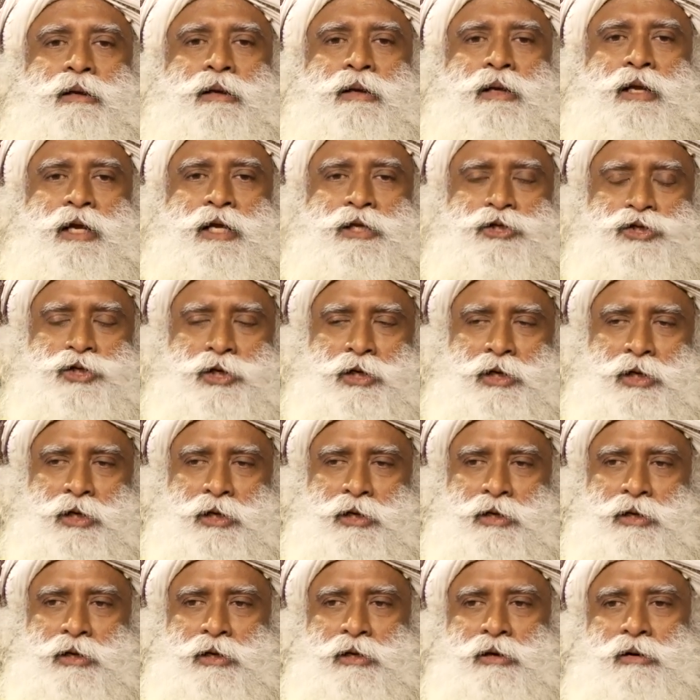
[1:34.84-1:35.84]

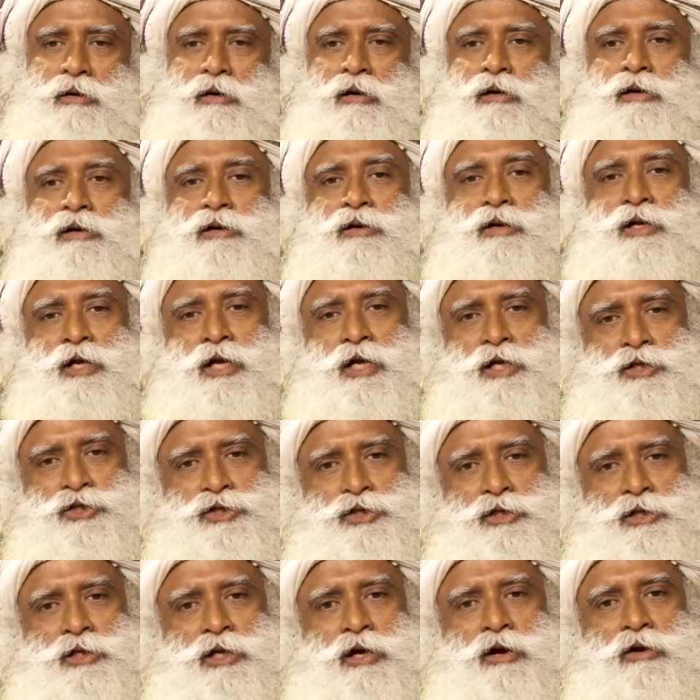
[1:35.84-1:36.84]
nature or
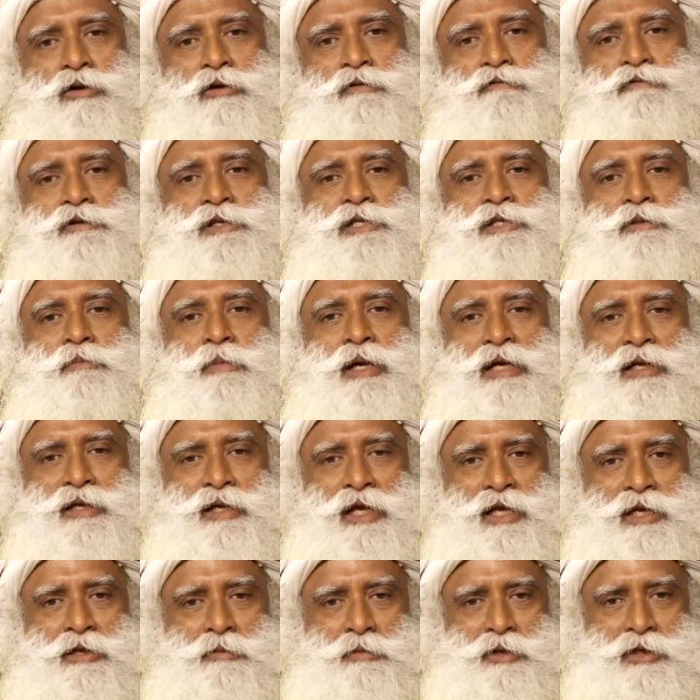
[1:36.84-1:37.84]
creation out of its
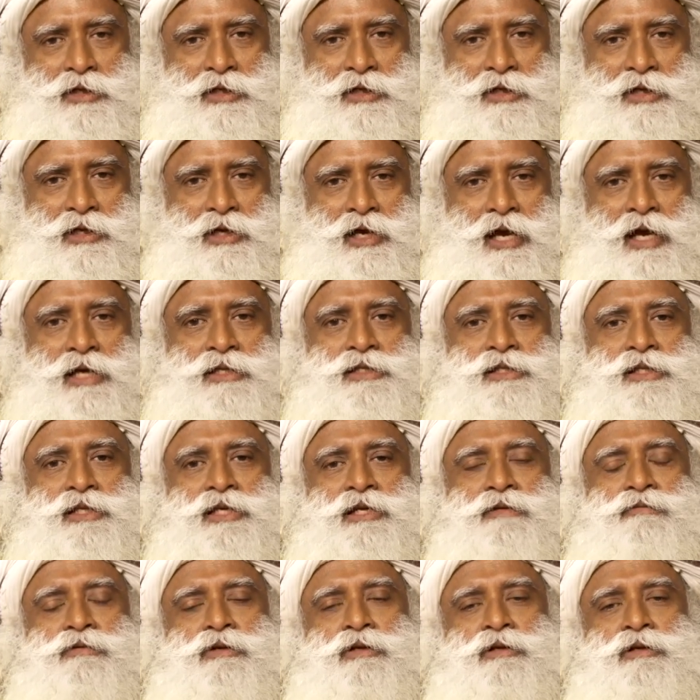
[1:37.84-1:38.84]
magnanimity has
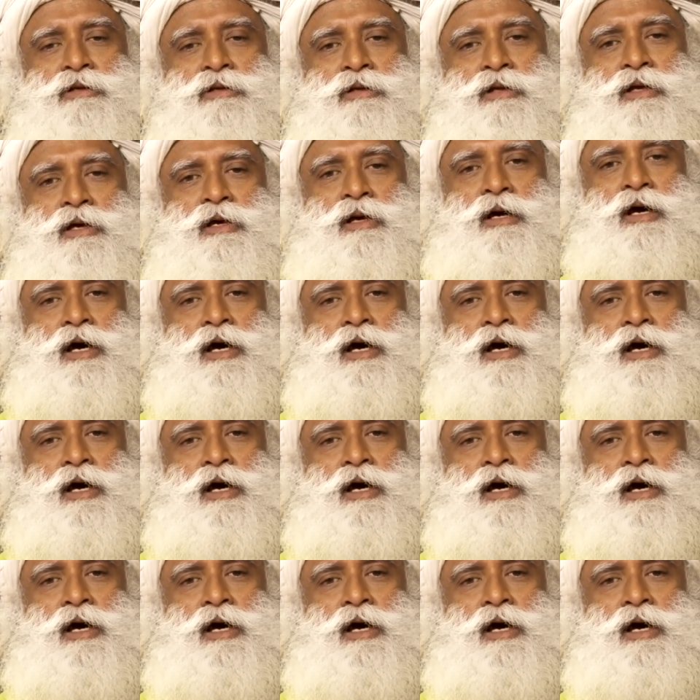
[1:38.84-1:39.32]
given